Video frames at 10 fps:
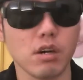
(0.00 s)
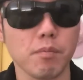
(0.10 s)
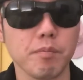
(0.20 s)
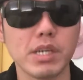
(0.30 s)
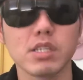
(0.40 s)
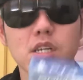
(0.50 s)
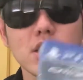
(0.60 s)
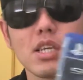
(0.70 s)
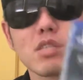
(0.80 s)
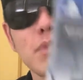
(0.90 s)
basically
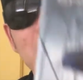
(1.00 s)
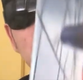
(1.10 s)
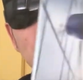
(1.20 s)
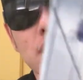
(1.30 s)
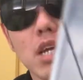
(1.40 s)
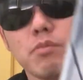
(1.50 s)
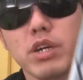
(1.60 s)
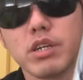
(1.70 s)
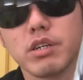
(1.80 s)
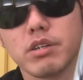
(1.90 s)
a Spider-Man game right
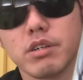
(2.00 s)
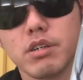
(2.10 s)
here.